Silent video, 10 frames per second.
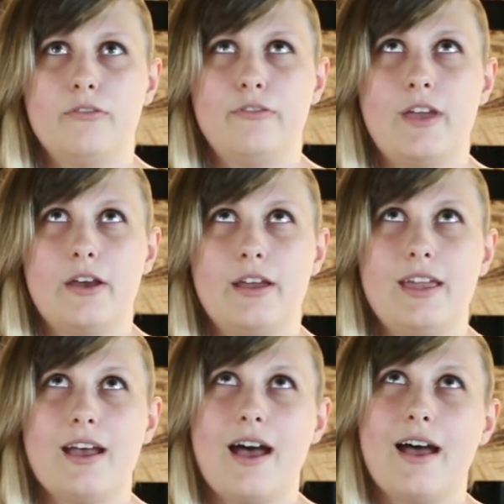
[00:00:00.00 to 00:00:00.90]

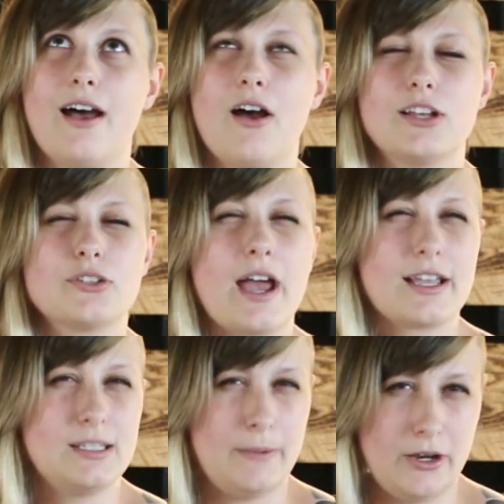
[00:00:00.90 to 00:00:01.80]
very on
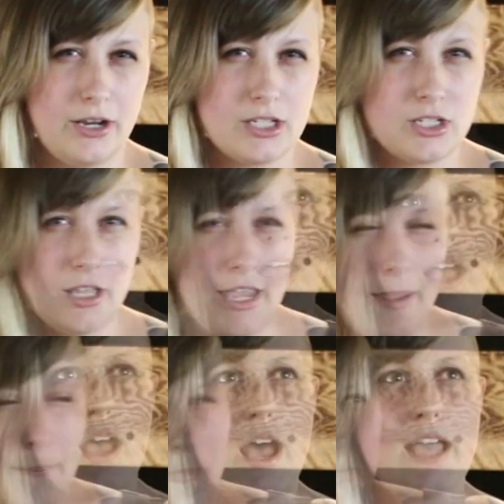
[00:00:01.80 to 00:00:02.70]
track
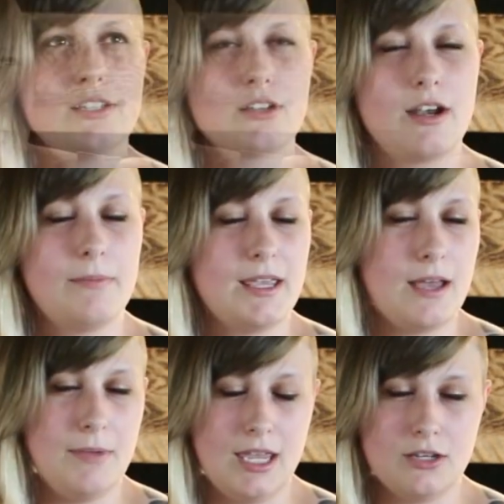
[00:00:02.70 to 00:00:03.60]
spiritually. I started
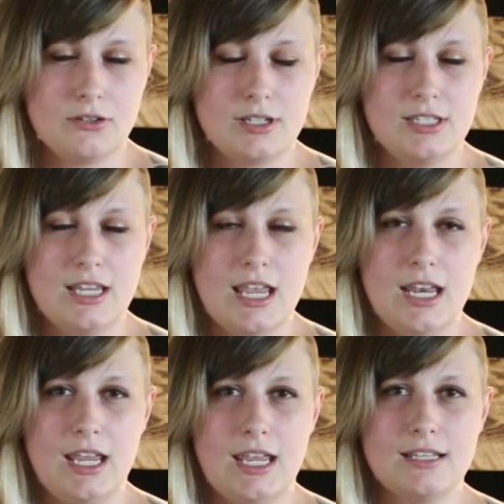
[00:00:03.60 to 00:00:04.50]
becoming
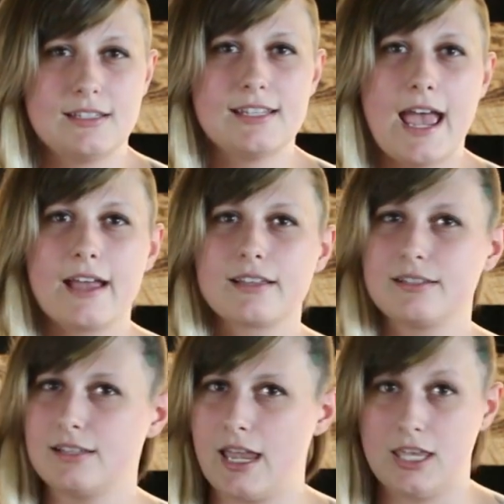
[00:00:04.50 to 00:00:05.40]
interested in
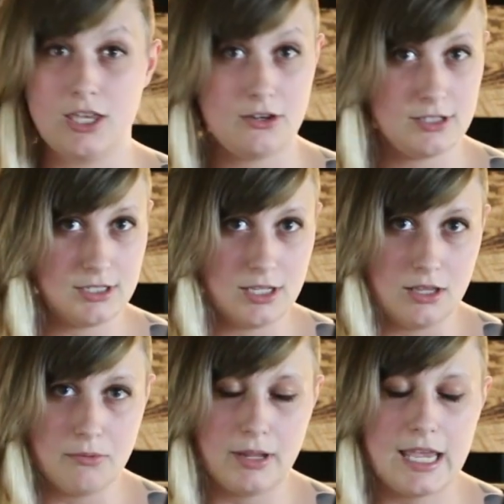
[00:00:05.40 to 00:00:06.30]
sex like years into
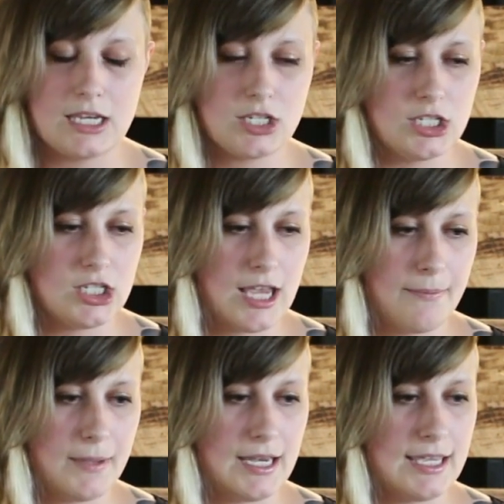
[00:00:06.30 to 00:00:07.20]
the
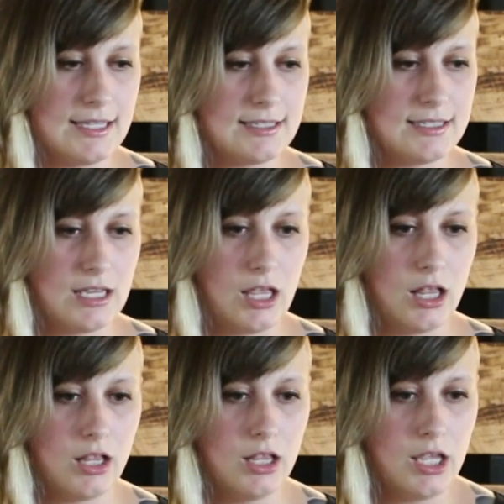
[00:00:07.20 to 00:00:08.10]
relationship, and he
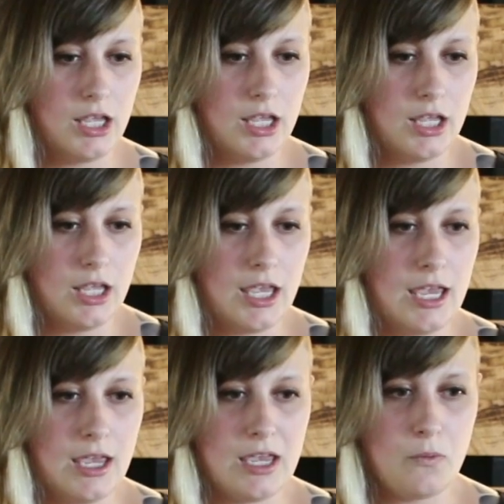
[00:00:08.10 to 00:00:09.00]
still,
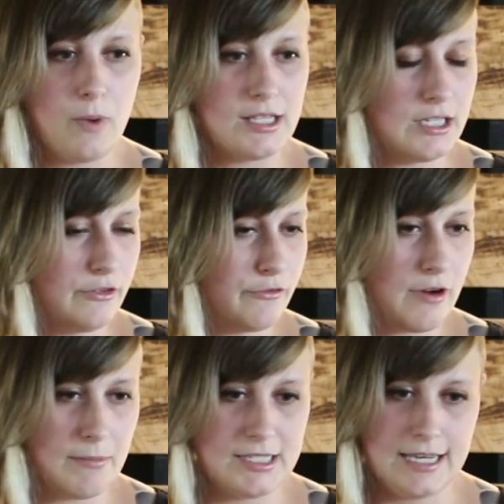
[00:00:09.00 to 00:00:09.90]
it wasn't
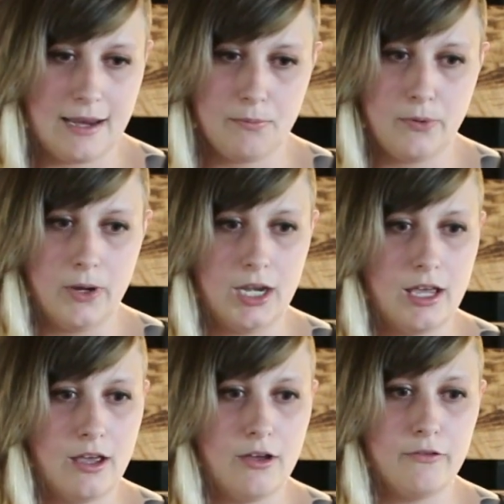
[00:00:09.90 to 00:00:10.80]
from a standpoint
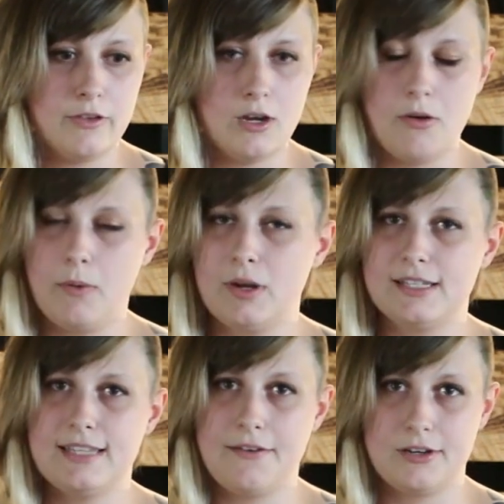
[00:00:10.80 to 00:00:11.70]
of, I want to
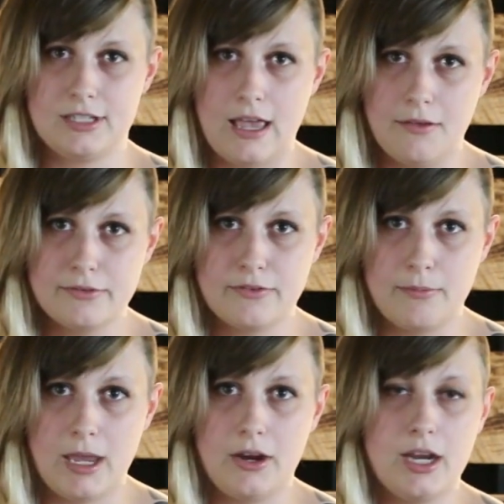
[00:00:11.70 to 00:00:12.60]
save ourselves for
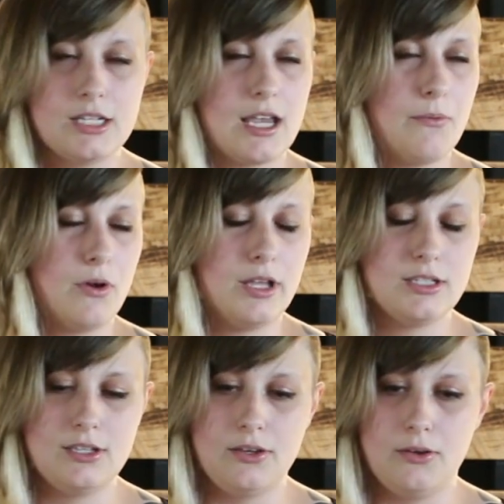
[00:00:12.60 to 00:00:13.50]
marriage, I want
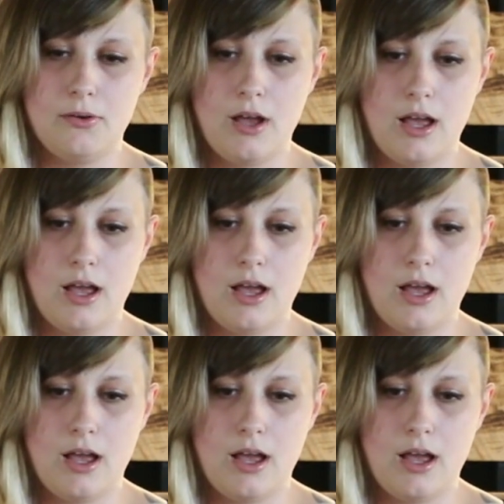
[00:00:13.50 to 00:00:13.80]
to